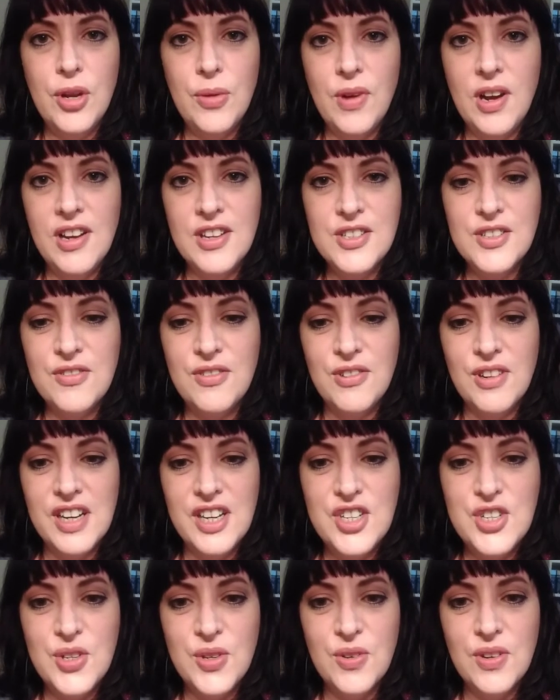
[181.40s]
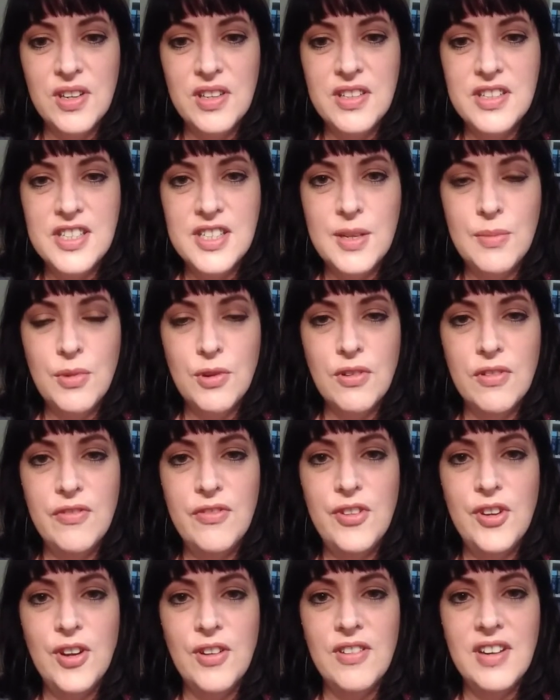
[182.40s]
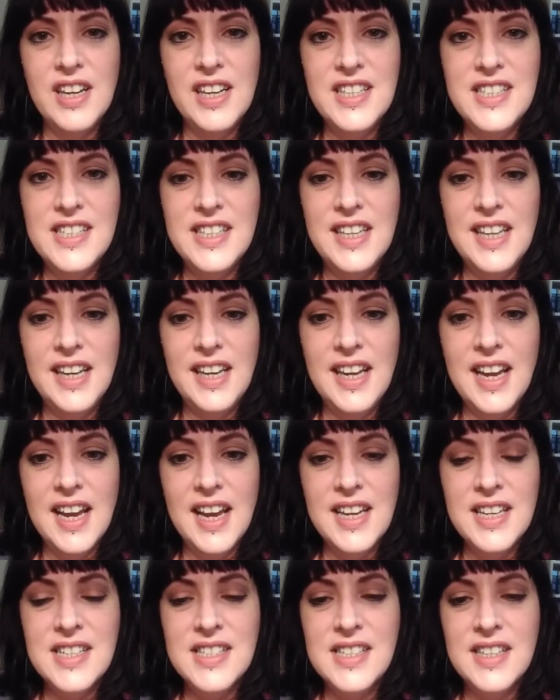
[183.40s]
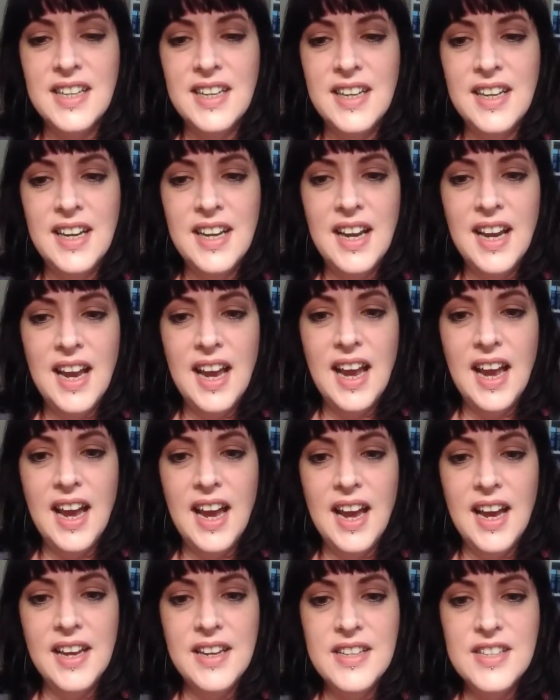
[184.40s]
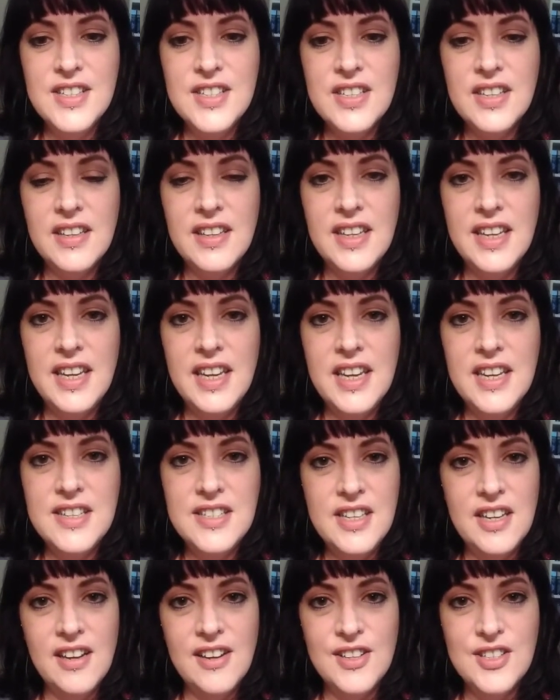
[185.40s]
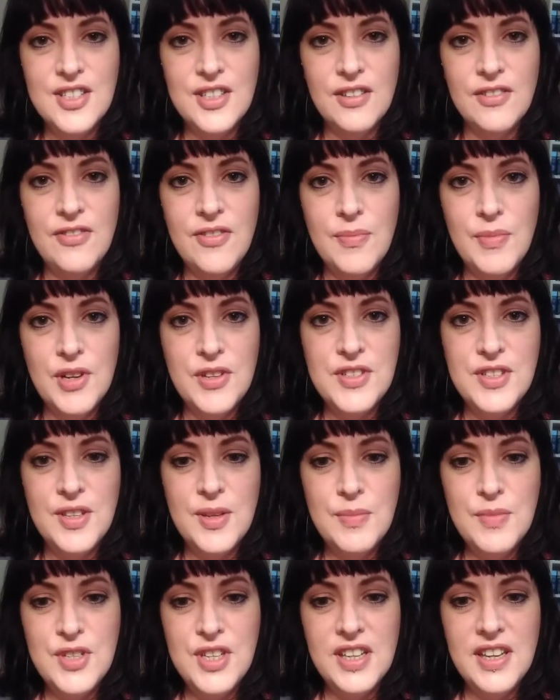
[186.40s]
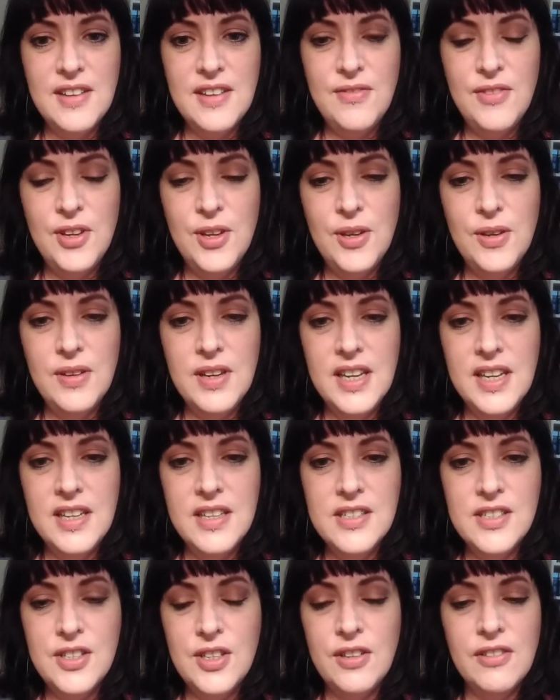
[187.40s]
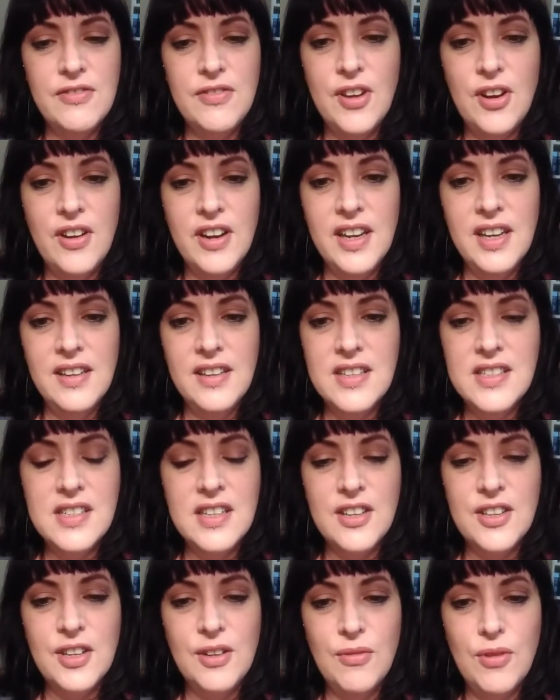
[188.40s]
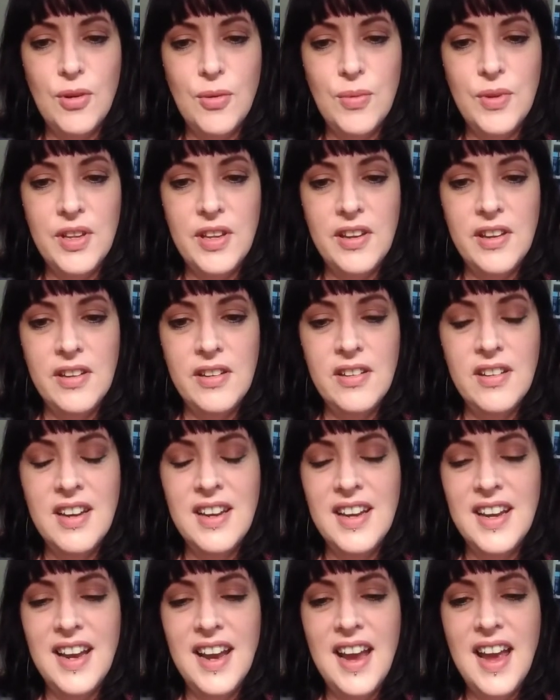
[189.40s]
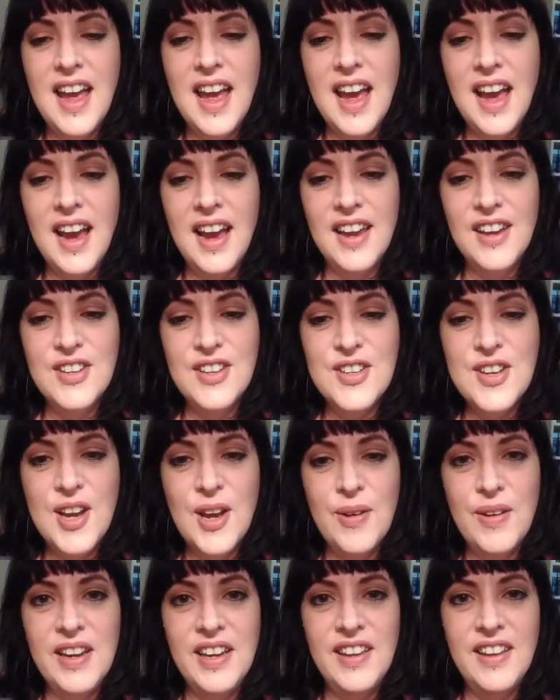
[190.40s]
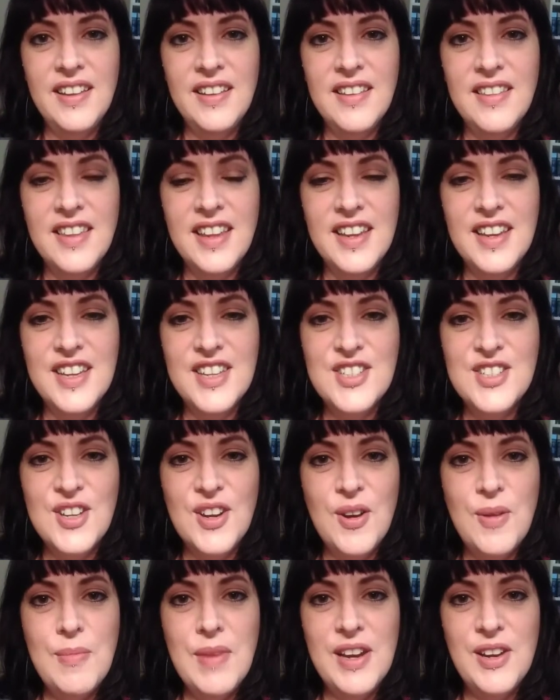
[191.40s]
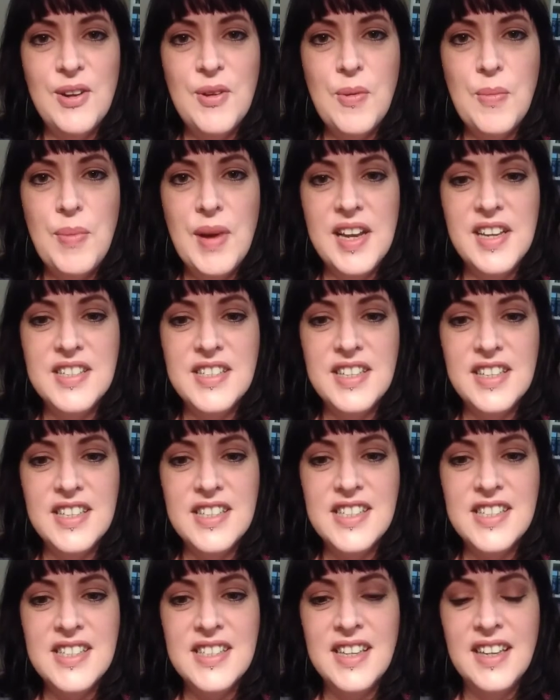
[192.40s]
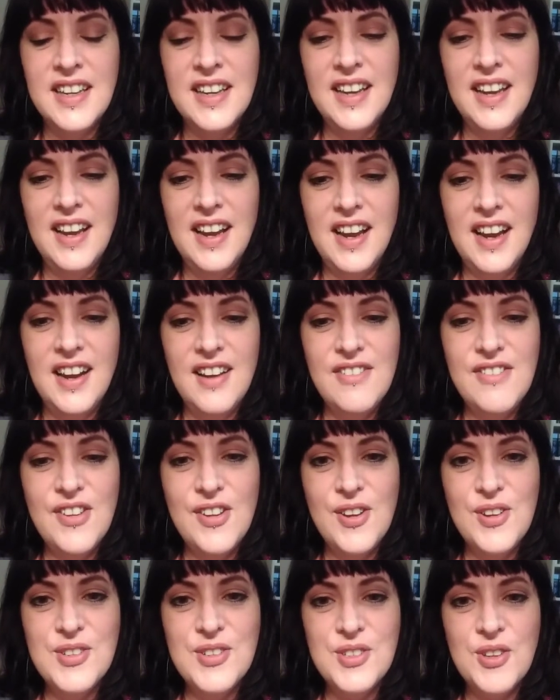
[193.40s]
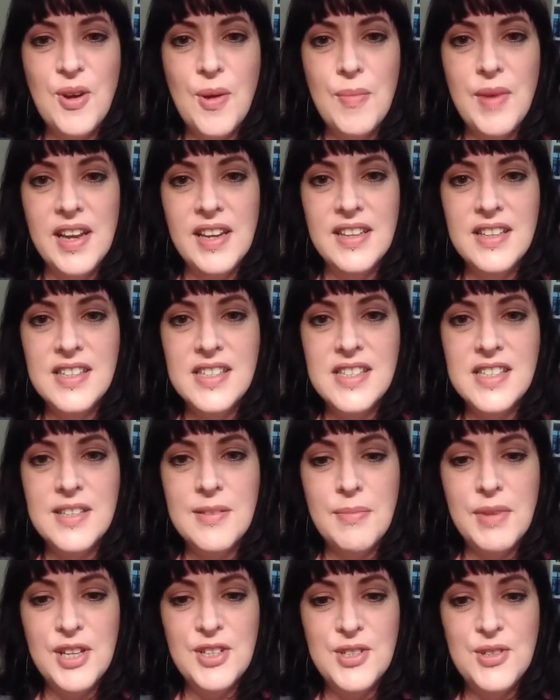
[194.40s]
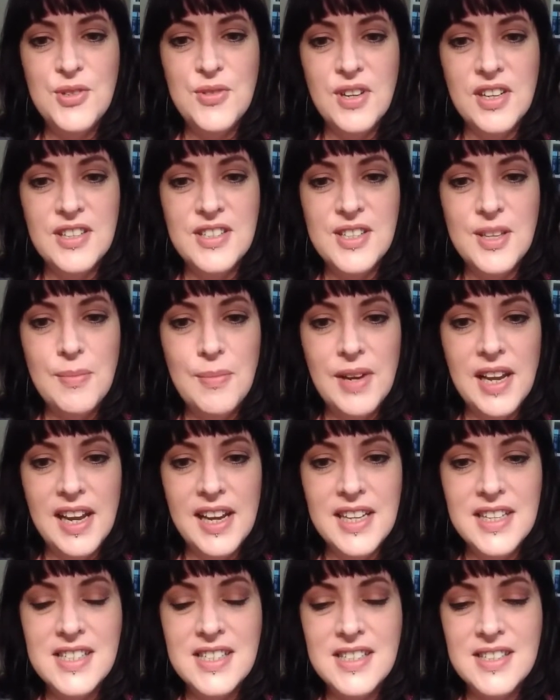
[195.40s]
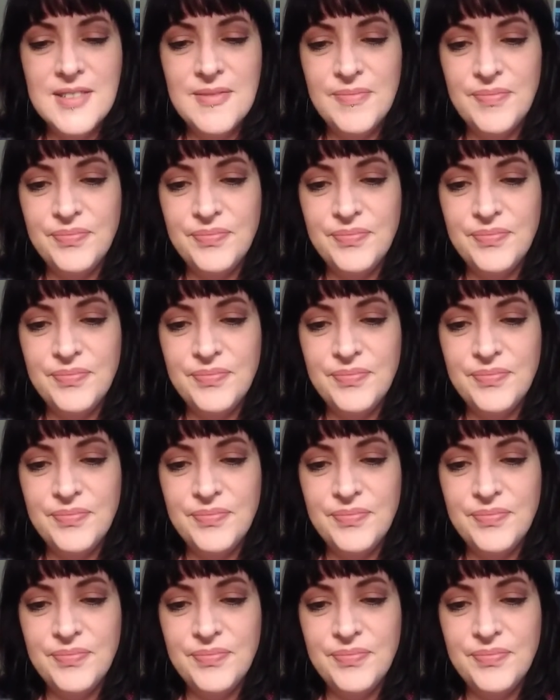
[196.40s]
you ask for reassurance the more infuriated they get, and the easy answer for most of them to give you is you're fine, there's nothing wrong with you. And knowing that there's no medical basis for those comments makes you trust them less.